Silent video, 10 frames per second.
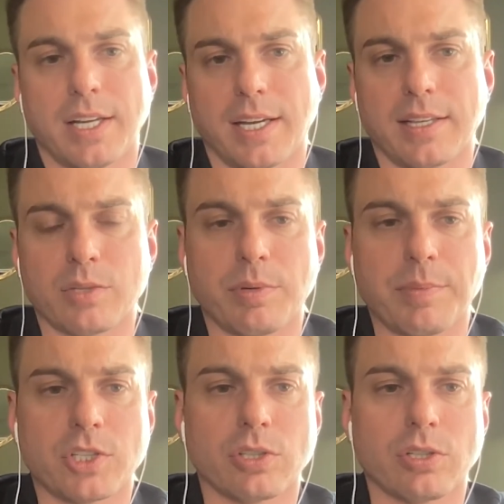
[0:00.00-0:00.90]
And as we
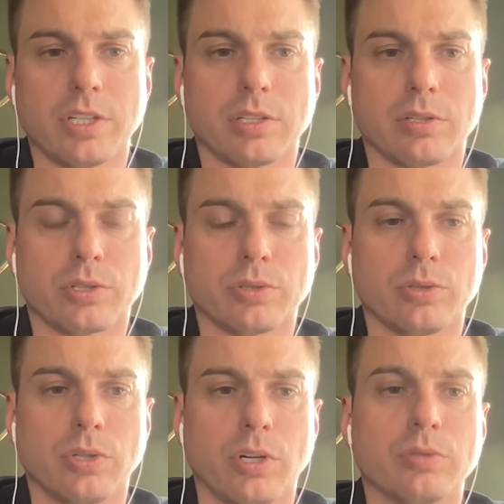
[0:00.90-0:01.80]
mentioned earlier,
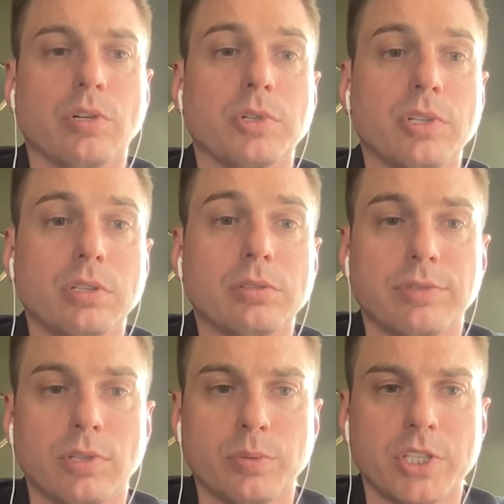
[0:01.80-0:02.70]
also a role model to
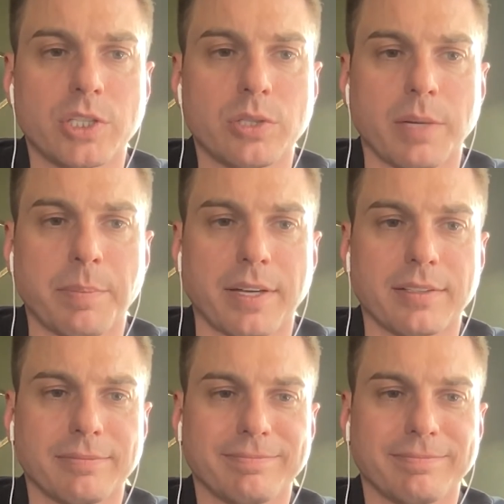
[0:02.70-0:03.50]
follow, which is UiPath.